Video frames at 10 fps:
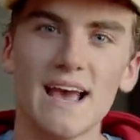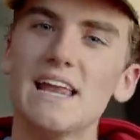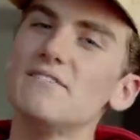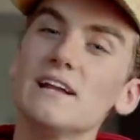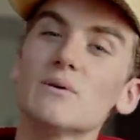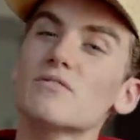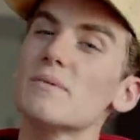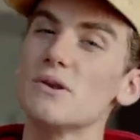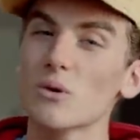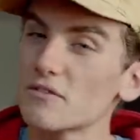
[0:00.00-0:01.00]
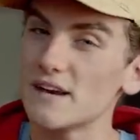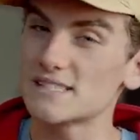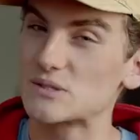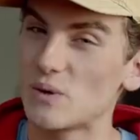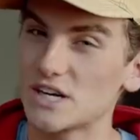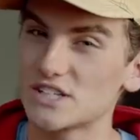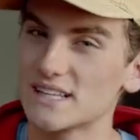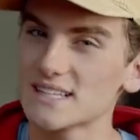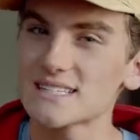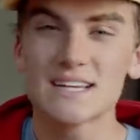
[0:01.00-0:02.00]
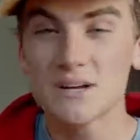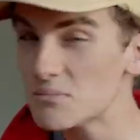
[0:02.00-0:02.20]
And if anyone from the North Face is watching this,